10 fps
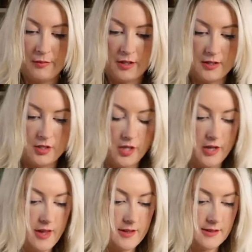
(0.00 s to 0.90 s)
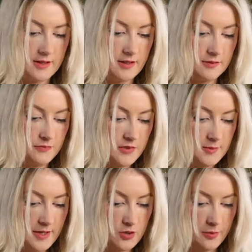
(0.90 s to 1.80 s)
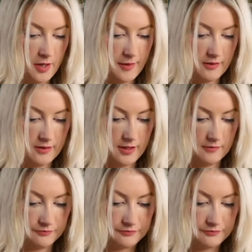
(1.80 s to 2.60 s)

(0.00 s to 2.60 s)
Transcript: because, you know, that's the special bit about it.